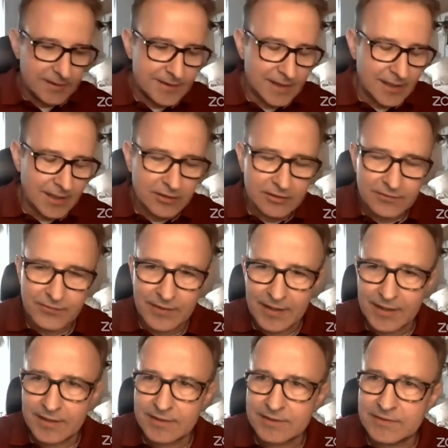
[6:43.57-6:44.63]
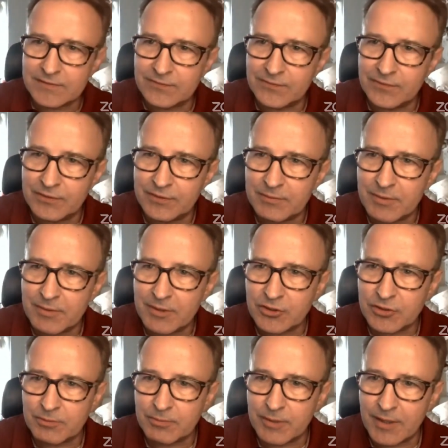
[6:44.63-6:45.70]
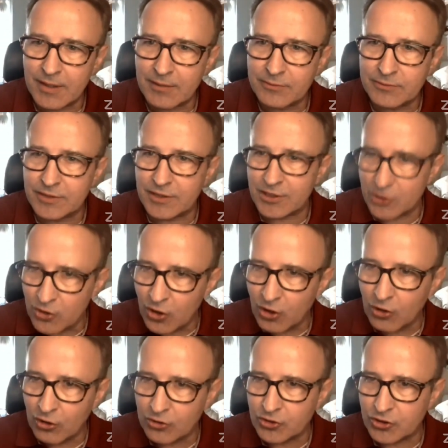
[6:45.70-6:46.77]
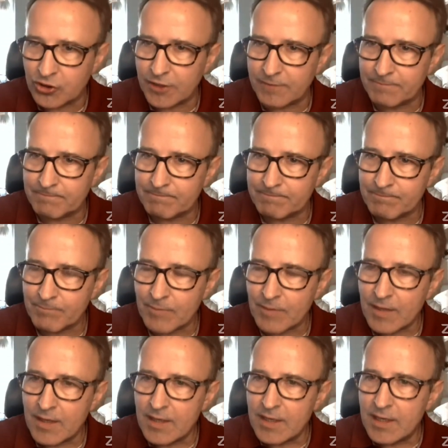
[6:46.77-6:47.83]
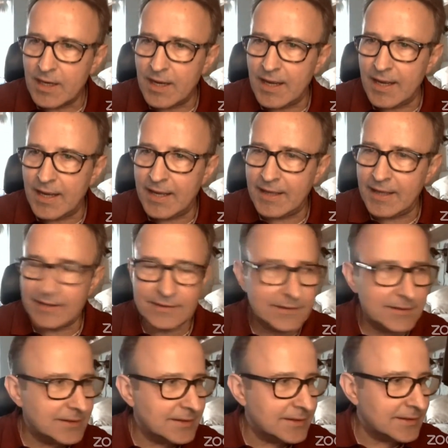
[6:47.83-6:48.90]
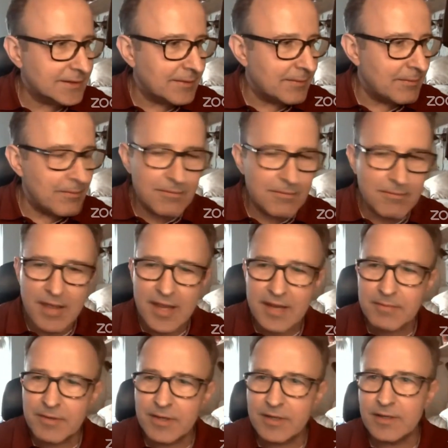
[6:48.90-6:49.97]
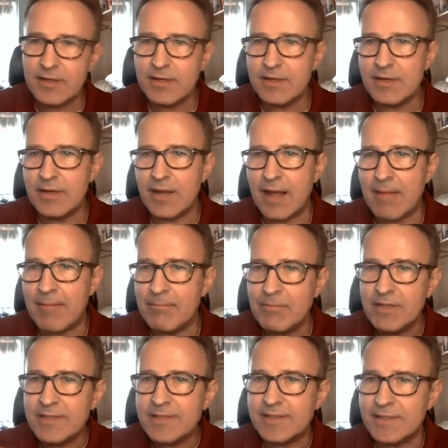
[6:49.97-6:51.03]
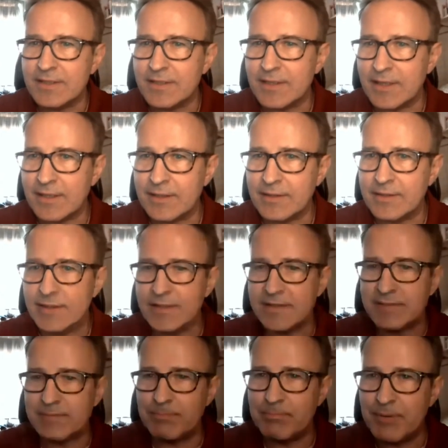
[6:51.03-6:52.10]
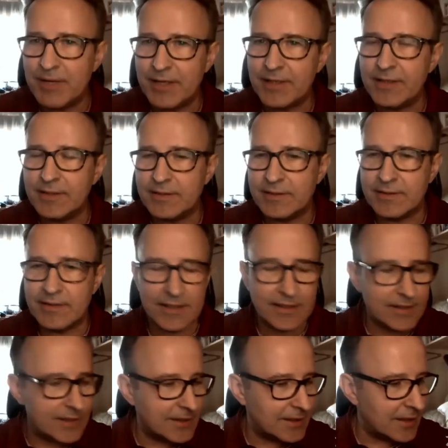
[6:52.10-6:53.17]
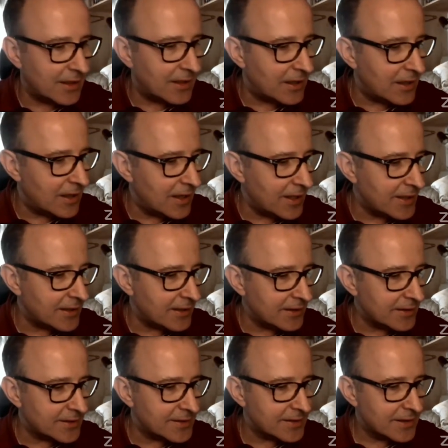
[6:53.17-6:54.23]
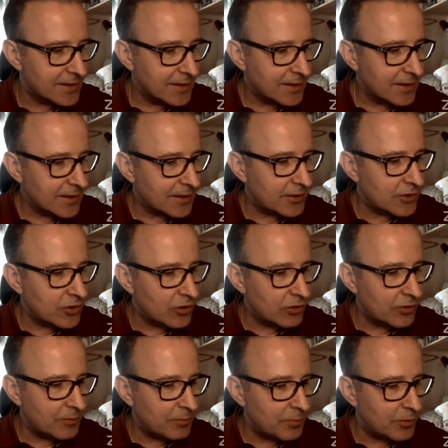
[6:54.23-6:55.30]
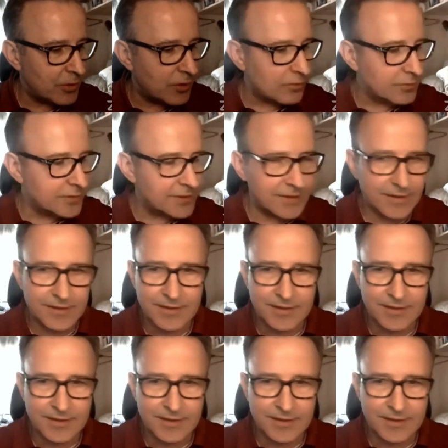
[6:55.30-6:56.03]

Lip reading: Silicon Valley is very much about technology. And maybe I'm missing this bit that links in your approach